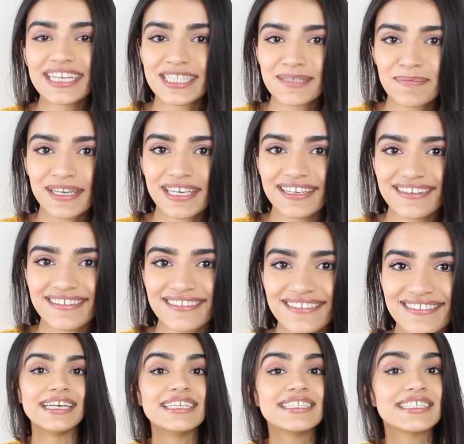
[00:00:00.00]
Let's begin.
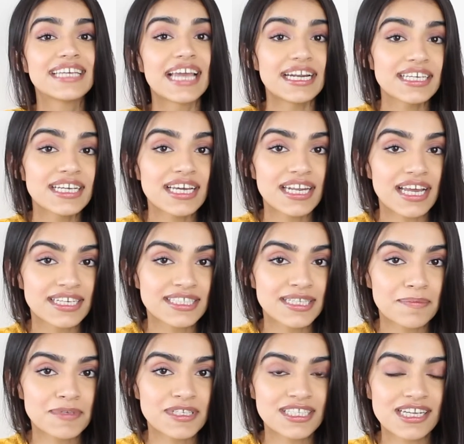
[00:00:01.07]
Is getting an
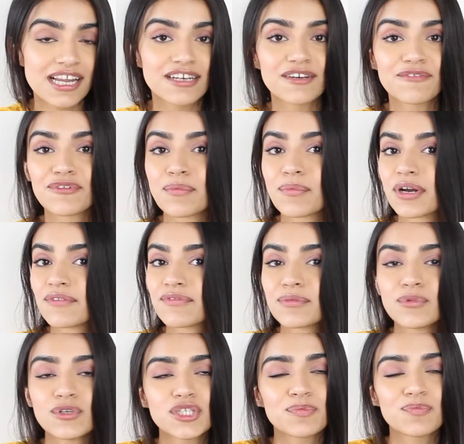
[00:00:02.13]
acceptance letter from one of the
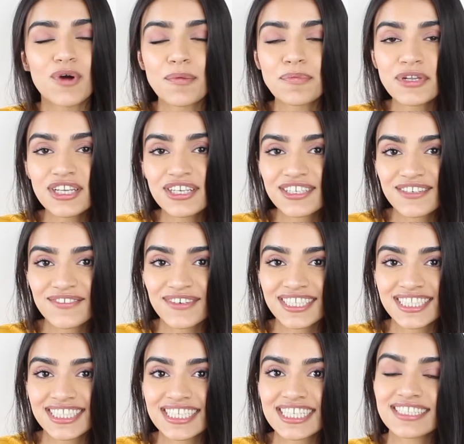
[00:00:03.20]
most popular
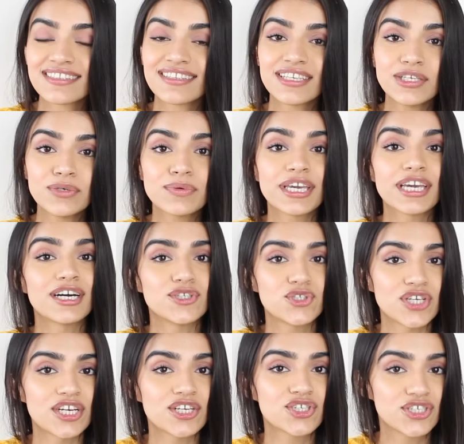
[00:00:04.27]
universities in the UK a
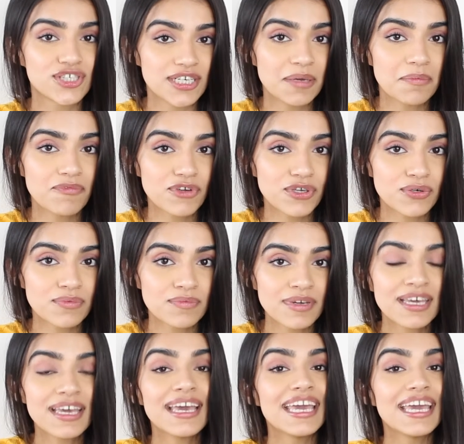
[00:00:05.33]
cherished dream for you?